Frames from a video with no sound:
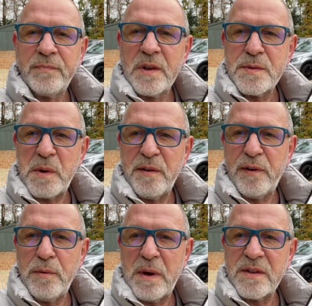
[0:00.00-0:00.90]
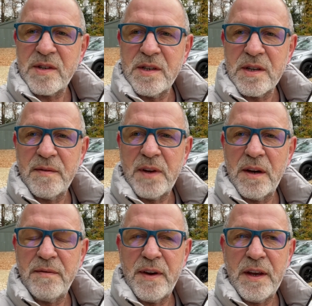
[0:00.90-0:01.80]
It's been a few months since I've done
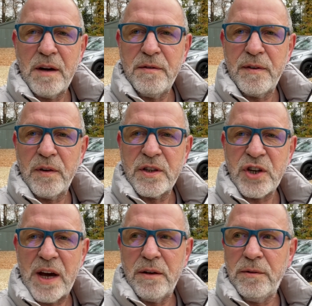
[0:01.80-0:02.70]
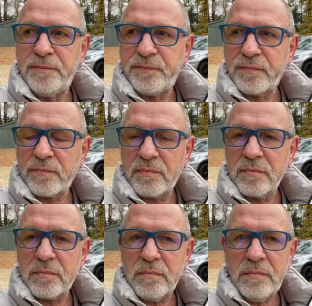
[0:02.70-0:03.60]
a video for the channel.
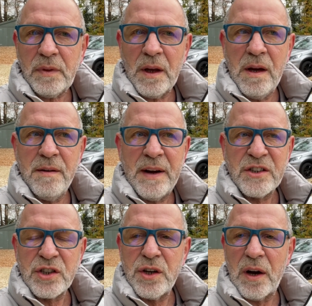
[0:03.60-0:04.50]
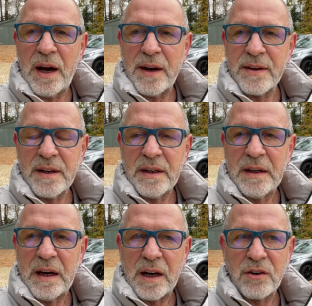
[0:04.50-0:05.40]
I've actually not had
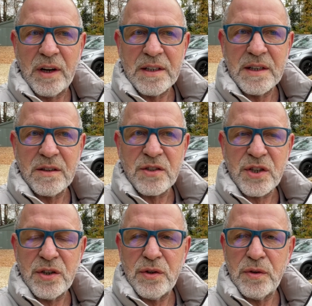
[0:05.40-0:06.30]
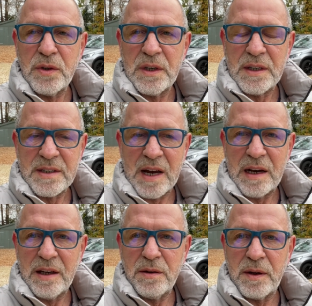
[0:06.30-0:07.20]
a great deal to tell
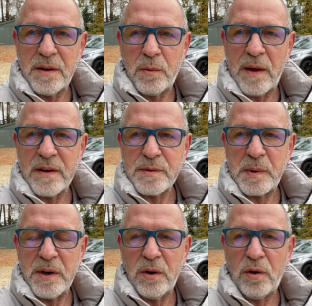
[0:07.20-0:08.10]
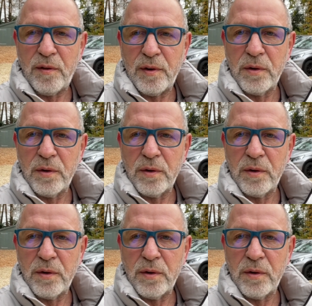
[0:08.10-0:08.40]
you, and the weather's been awful.